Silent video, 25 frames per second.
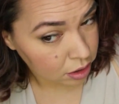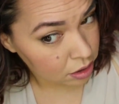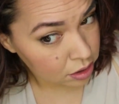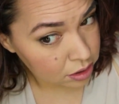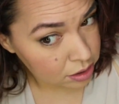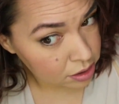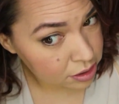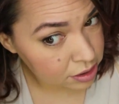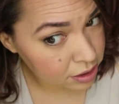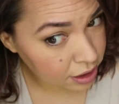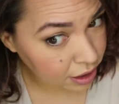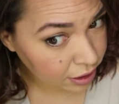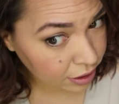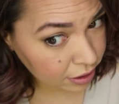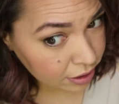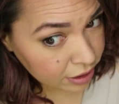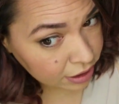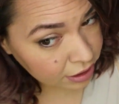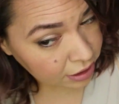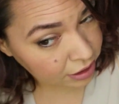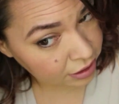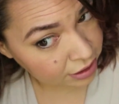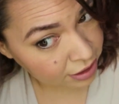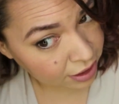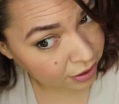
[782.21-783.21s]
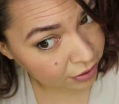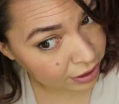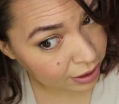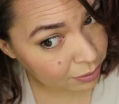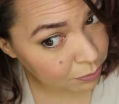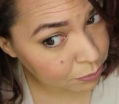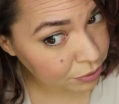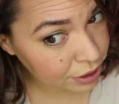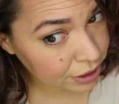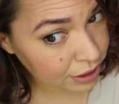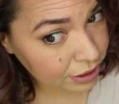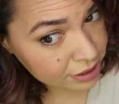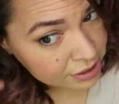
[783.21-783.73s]
style here. Now I can
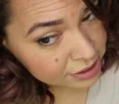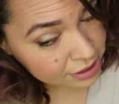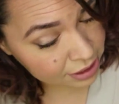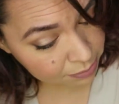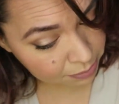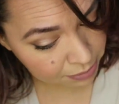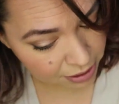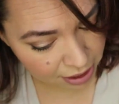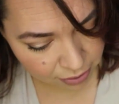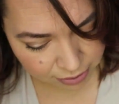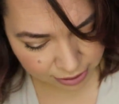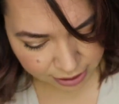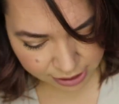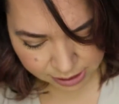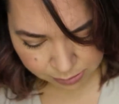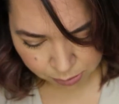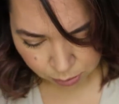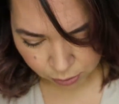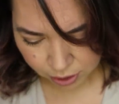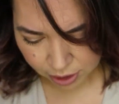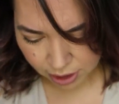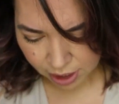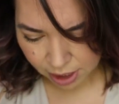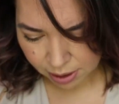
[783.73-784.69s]
break this up. Now at this point